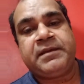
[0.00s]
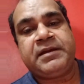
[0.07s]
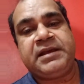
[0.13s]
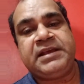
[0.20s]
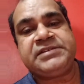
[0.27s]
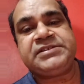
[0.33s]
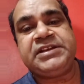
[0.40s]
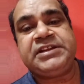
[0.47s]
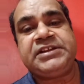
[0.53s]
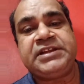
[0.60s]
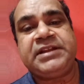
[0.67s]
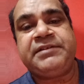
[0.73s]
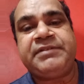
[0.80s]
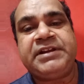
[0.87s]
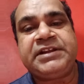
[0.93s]
acid
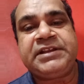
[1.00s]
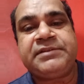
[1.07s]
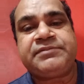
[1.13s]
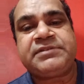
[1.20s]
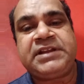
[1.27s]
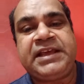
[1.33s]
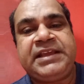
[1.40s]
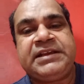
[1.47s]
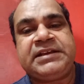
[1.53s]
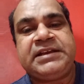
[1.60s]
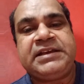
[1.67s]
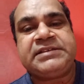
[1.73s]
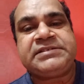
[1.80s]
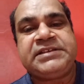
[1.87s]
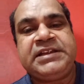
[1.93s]
derivatives like
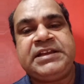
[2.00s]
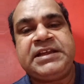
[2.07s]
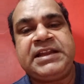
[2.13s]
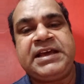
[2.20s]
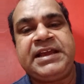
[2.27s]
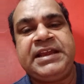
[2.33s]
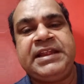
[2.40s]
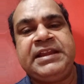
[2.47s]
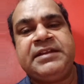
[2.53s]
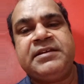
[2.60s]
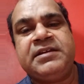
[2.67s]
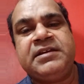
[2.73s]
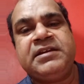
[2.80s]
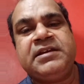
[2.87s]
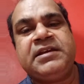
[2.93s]
acid halide,
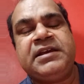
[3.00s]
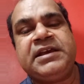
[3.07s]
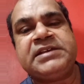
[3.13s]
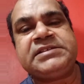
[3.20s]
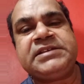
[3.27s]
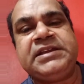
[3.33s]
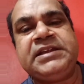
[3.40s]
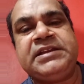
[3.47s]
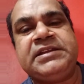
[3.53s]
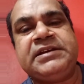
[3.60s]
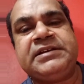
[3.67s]
acid